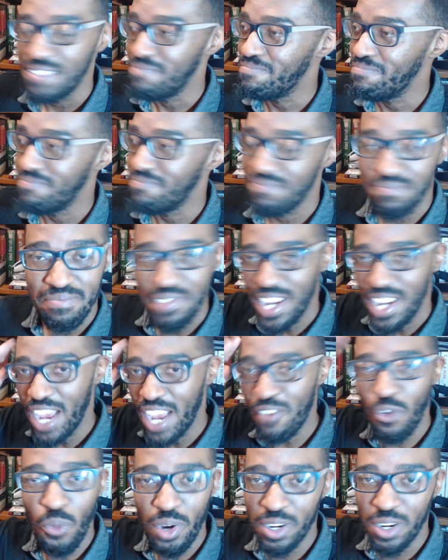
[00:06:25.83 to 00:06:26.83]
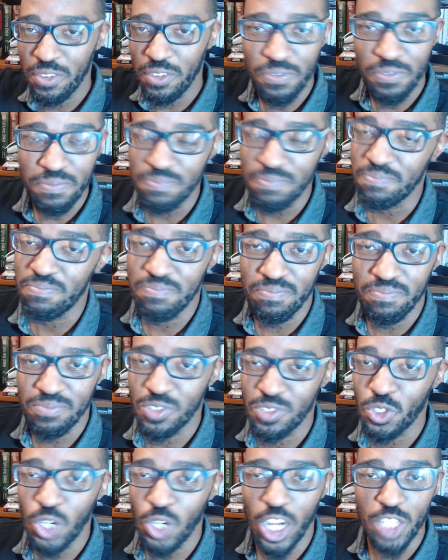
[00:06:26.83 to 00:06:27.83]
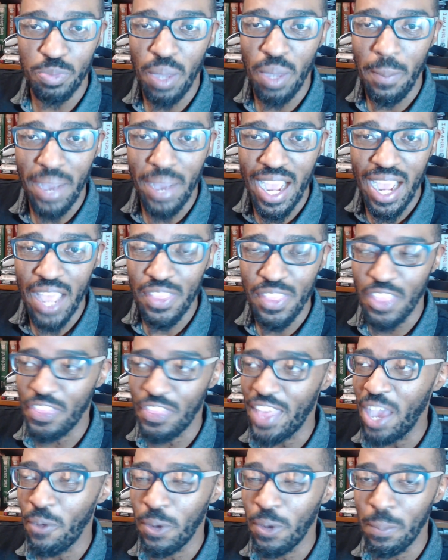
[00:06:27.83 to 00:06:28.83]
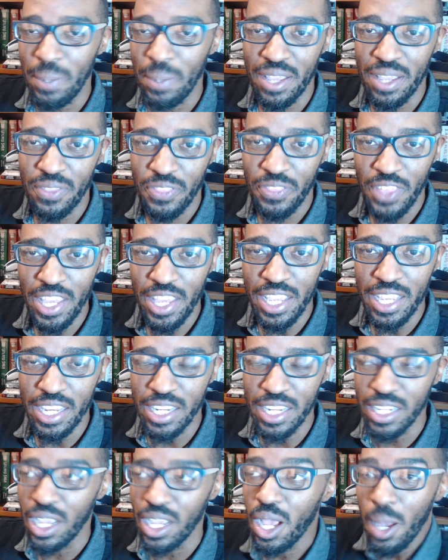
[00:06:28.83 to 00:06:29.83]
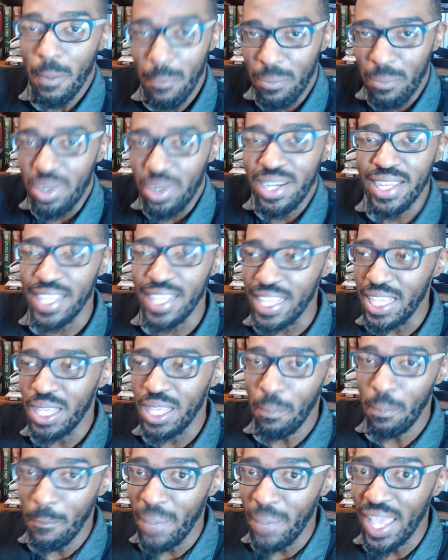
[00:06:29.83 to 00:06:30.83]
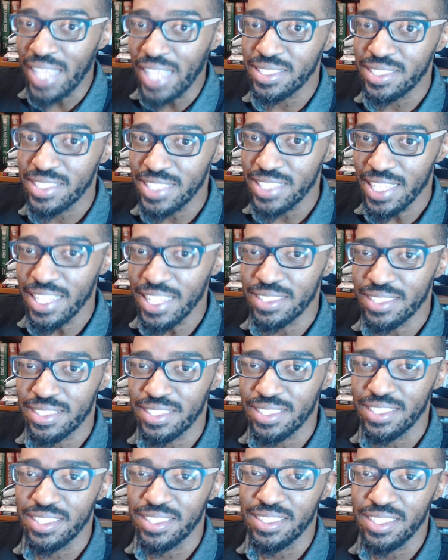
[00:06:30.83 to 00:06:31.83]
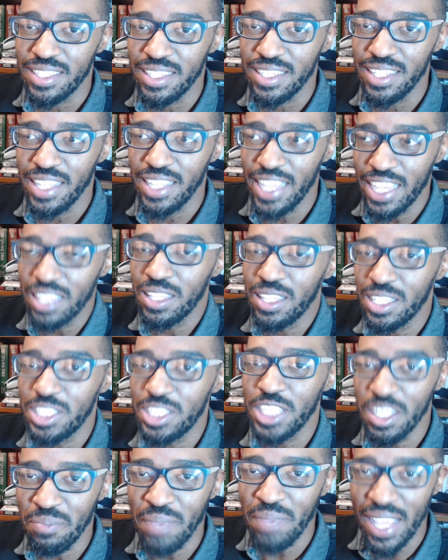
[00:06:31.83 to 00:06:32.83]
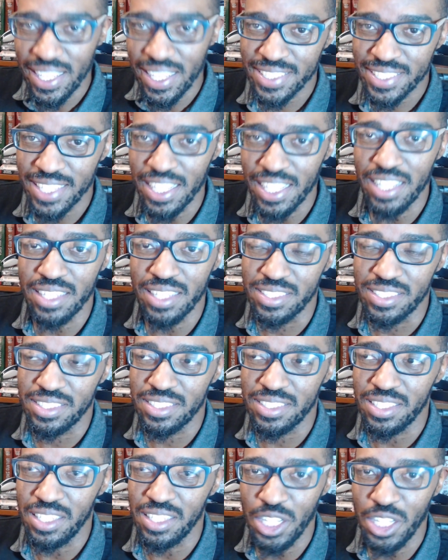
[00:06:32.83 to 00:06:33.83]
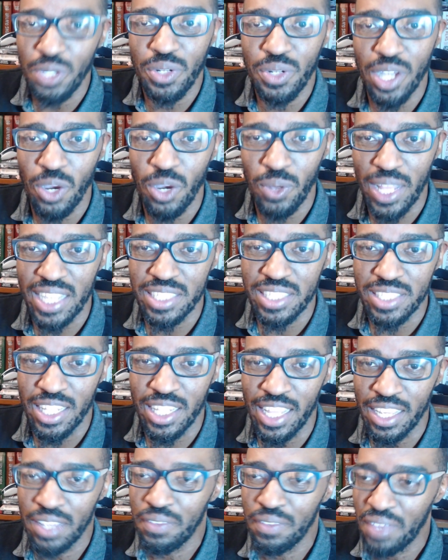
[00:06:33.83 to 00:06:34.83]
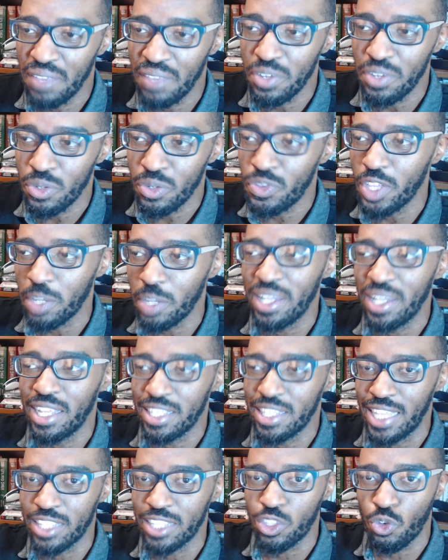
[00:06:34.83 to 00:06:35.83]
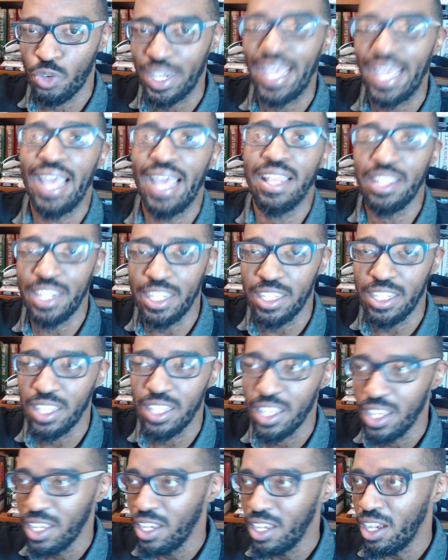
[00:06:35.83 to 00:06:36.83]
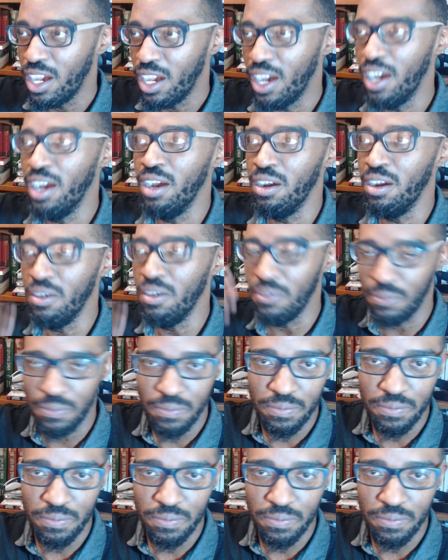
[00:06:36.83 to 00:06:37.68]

never would have crossed my mind that that would be a thing, but it makes sense. It legit makes sense. Like I said, like if you think about like the reality of,